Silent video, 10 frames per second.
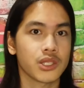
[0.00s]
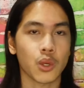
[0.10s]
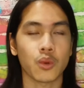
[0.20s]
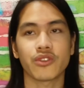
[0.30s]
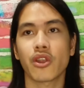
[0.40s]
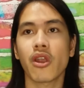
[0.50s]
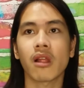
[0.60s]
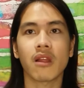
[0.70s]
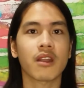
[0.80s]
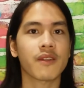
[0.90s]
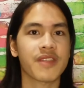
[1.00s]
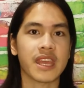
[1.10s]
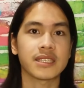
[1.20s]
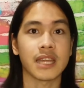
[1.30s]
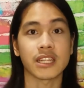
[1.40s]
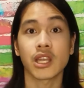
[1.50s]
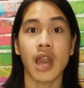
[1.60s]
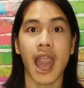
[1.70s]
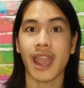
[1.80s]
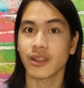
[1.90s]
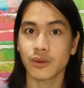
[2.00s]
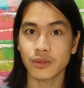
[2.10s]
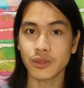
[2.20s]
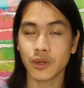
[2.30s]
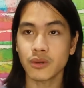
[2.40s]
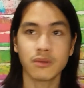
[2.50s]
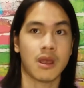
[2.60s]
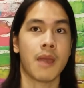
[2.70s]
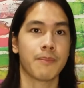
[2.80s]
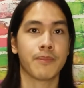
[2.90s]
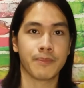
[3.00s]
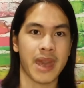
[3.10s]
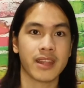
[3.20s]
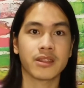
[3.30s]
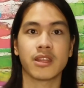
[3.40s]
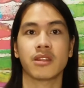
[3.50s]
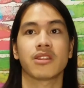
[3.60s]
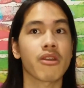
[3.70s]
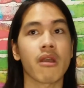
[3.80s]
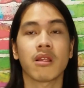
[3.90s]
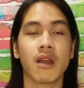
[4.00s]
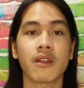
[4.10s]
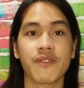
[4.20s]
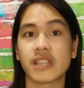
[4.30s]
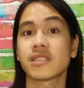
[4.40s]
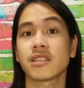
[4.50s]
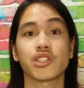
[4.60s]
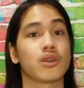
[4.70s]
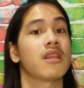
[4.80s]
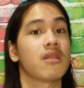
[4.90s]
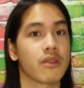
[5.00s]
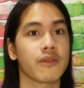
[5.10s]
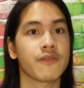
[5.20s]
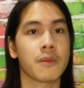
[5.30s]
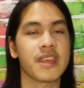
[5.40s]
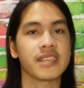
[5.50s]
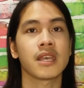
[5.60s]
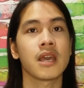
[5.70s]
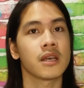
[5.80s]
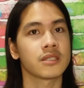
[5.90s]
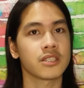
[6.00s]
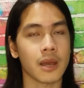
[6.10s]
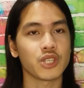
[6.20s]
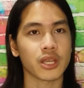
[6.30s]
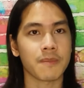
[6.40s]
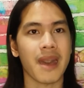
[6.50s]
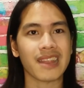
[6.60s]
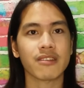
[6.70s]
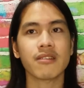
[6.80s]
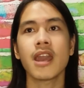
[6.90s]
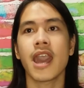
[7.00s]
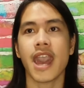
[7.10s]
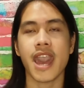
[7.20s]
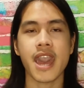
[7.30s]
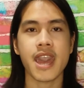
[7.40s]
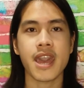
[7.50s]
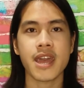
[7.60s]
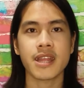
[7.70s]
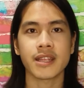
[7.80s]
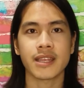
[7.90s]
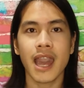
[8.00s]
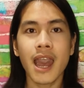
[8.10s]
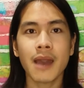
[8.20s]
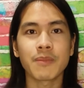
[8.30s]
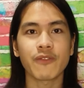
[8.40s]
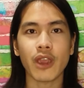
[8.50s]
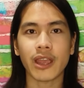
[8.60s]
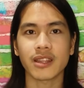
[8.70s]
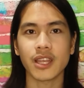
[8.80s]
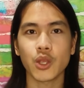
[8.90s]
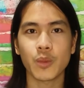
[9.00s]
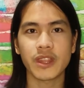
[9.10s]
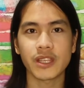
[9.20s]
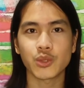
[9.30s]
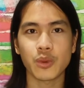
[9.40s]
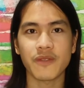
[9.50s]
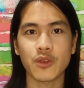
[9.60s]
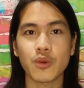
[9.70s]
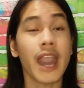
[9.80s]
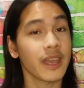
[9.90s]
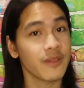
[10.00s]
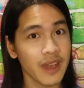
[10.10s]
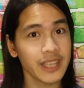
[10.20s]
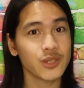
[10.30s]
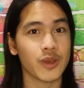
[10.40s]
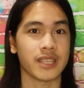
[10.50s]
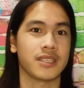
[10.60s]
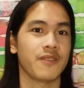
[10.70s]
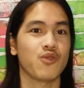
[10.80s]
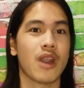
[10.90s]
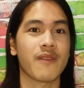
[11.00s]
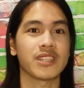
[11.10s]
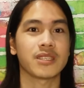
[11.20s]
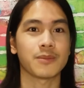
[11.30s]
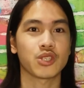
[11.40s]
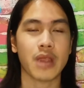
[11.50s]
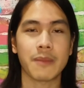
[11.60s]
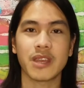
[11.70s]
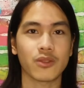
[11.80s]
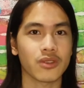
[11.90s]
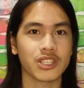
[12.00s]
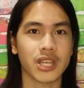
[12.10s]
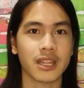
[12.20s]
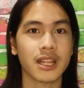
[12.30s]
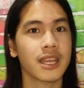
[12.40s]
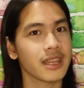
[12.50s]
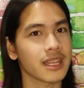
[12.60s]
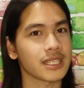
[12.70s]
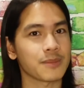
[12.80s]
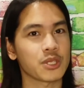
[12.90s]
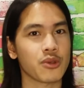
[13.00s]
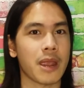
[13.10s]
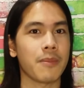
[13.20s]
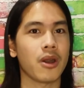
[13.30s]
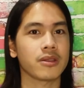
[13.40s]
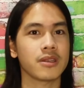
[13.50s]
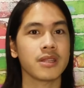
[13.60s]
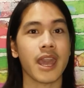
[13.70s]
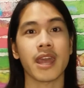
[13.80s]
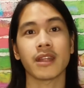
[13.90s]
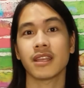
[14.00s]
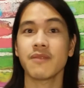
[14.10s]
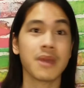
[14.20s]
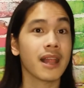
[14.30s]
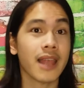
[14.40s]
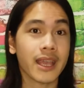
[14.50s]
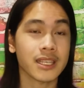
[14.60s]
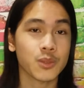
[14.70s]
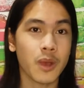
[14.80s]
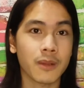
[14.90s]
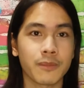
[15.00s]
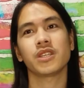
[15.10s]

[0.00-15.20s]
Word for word: So there are a lot of things that I don't know. I bet that there are a lot of things that you can learn from this subject matter and yeah, before I continue with this review, I invite you guys, if you haven't subscribed yet to the channel, hit that subscribe button and give me a like as well.